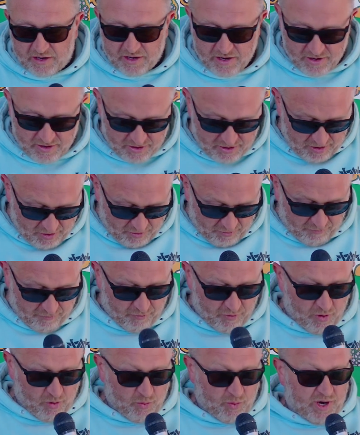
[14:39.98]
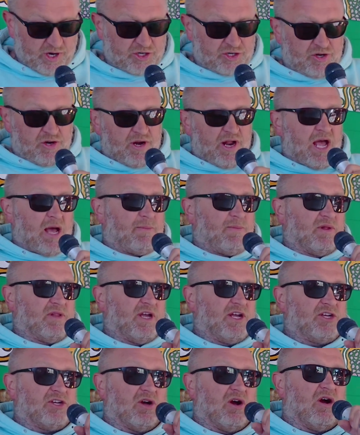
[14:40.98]
can for a Western
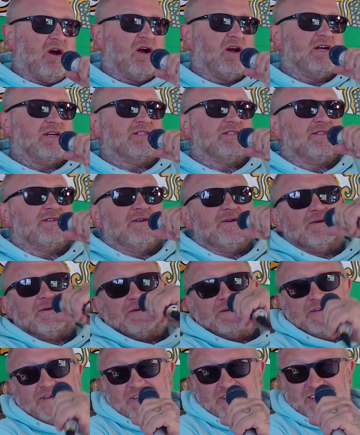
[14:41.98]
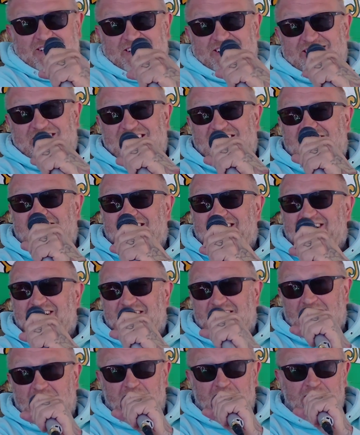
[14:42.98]
Appalachia artist.
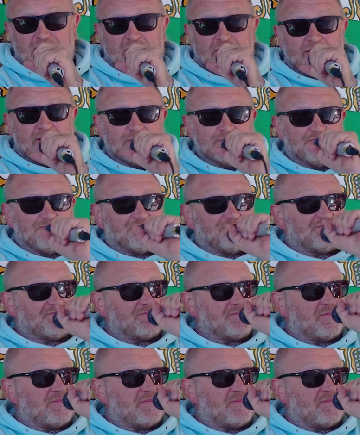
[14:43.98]
And I love it.